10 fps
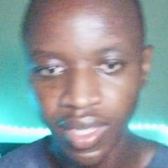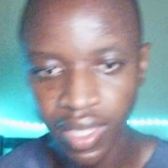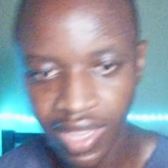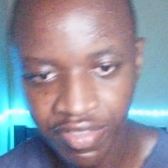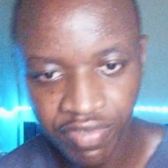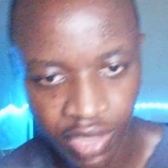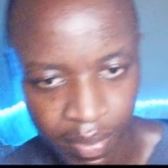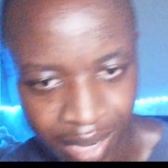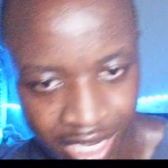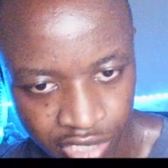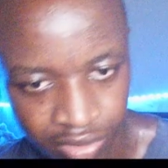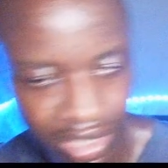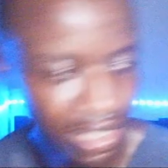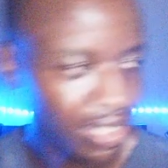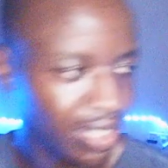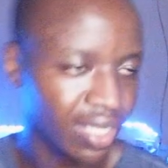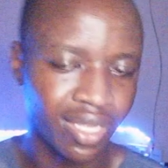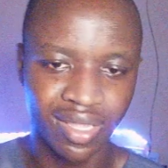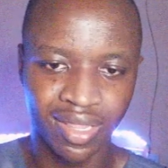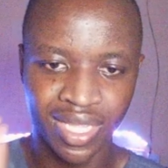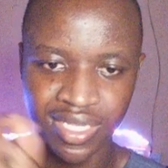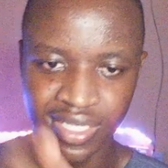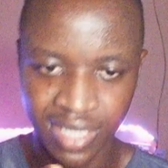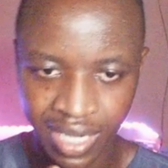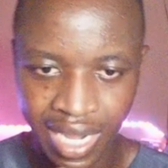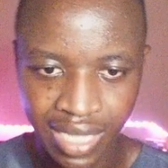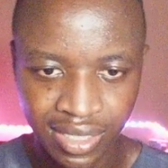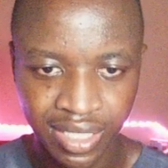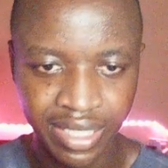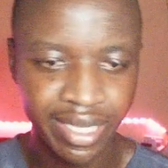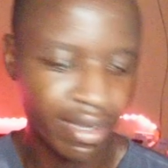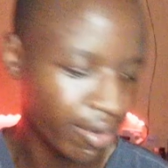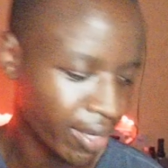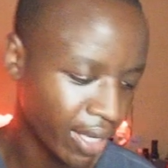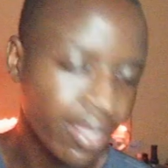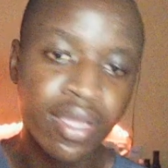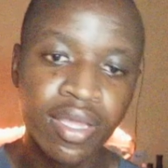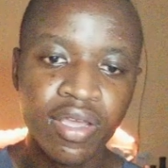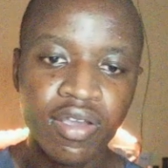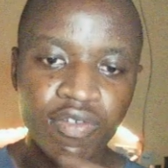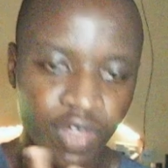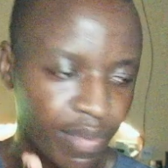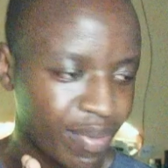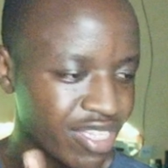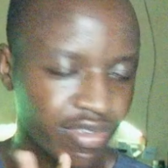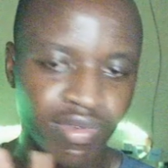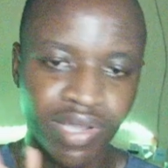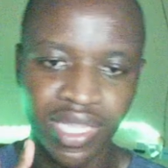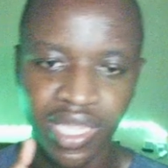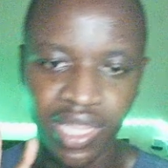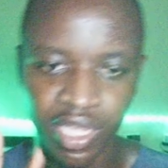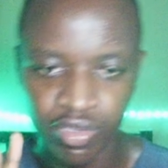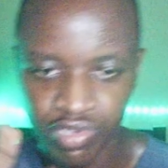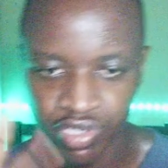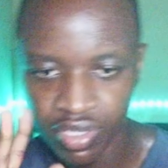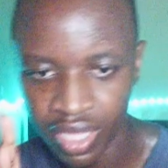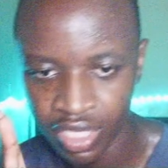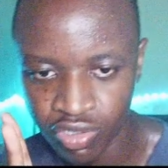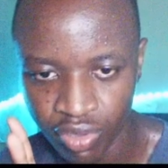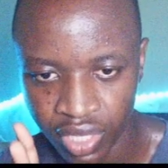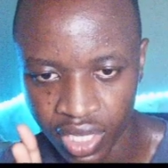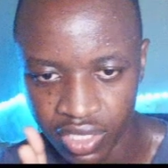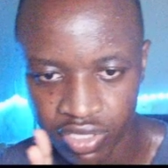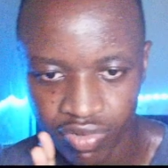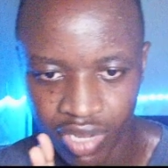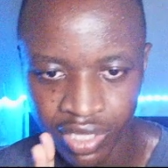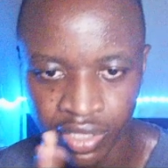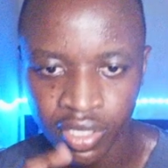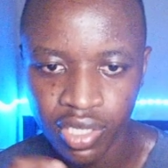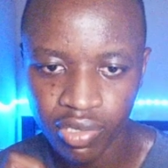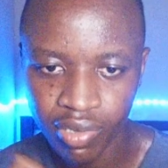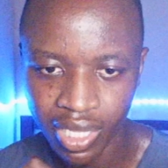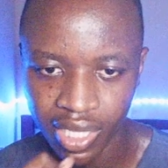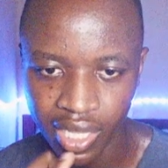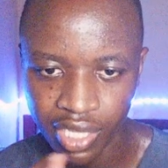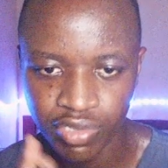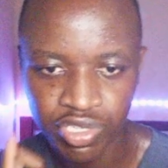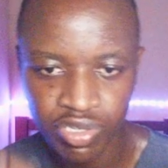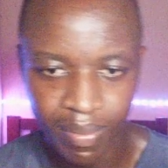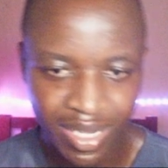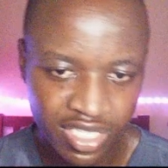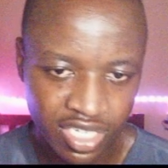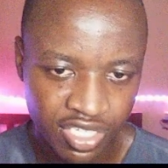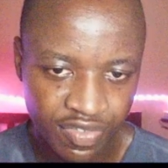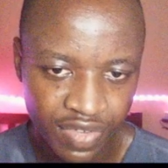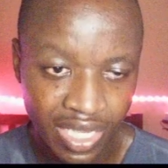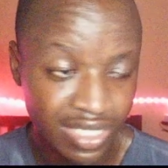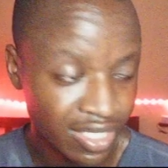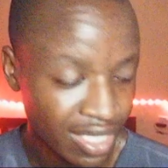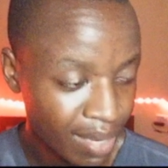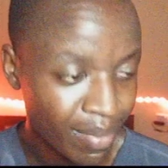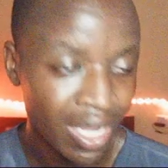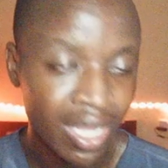Then for the password, there is a catch here. Okay, for the password, you can either use the two things. One, you can either use your birth certificate number.